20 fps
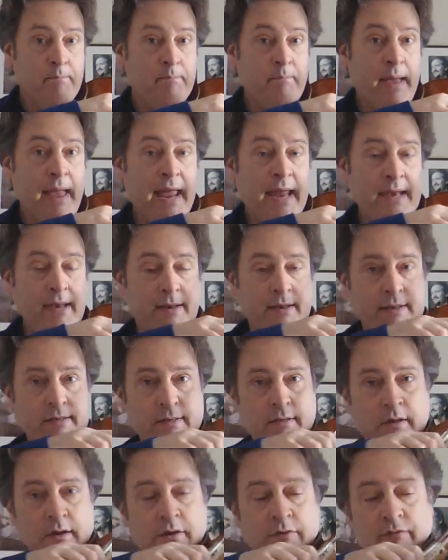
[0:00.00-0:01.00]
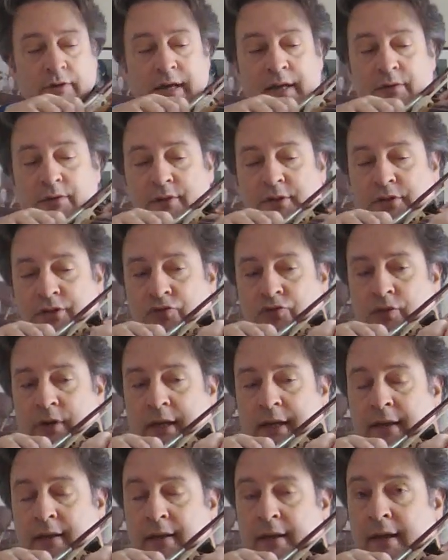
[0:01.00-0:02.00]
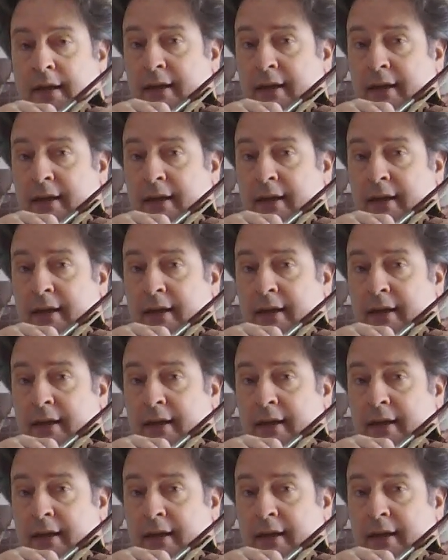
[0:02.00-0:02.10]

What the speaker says: bend around the string.